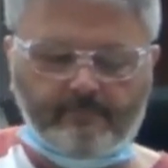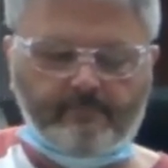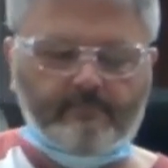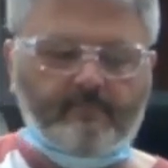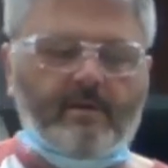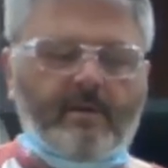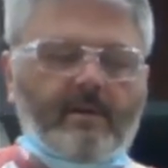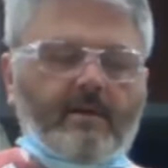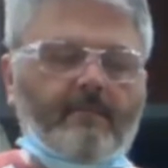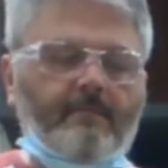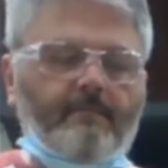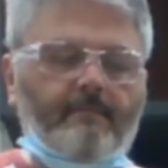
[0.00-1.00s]

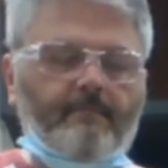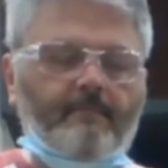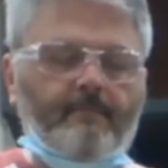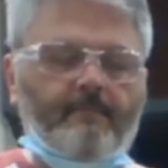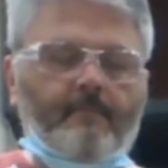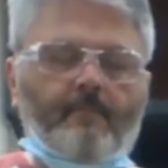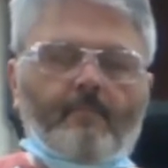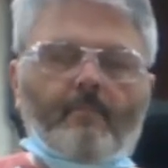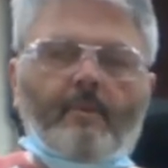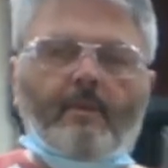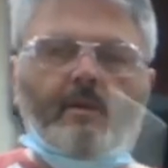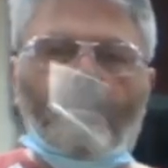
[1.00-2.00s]
Okay.
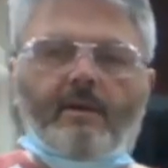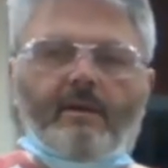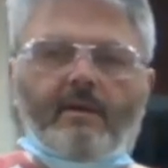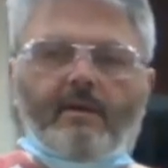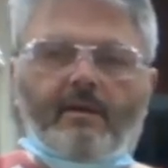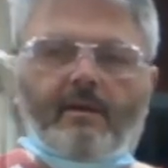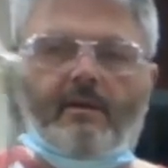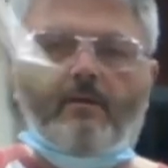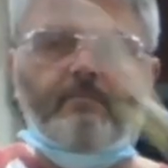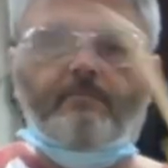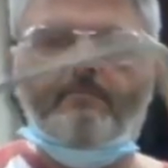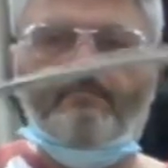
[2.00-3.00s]
And there you go.
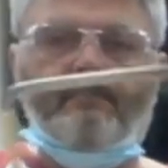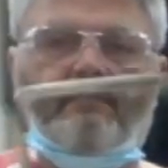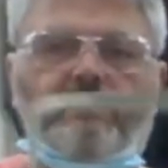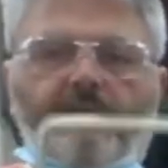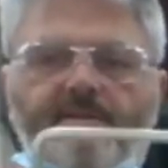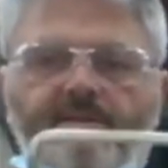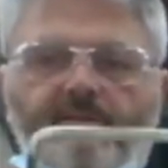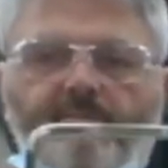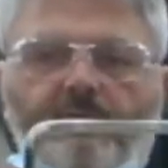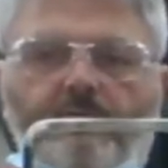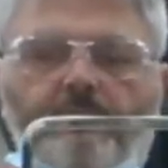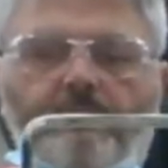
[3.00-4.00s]
Very
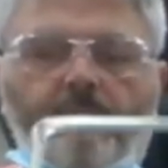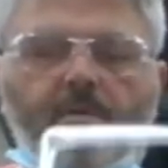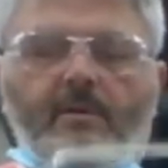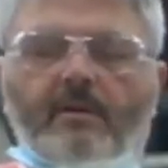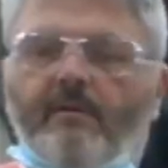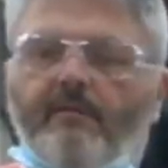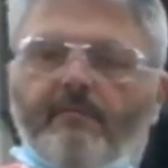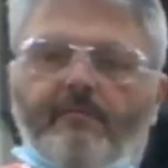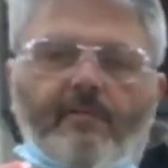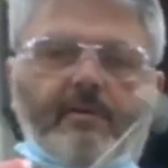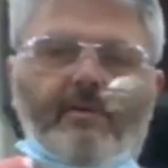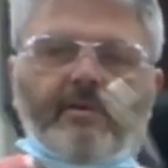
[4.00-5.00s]
simple,
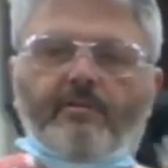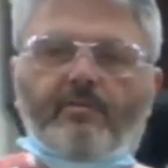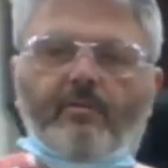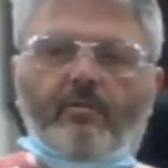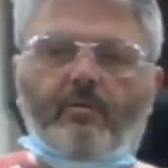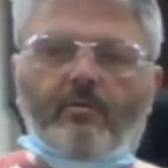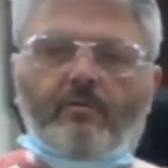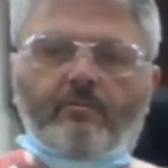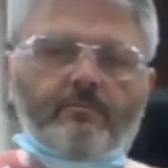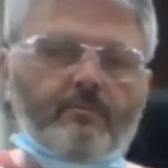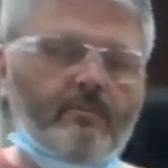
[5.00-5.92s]
very good tool.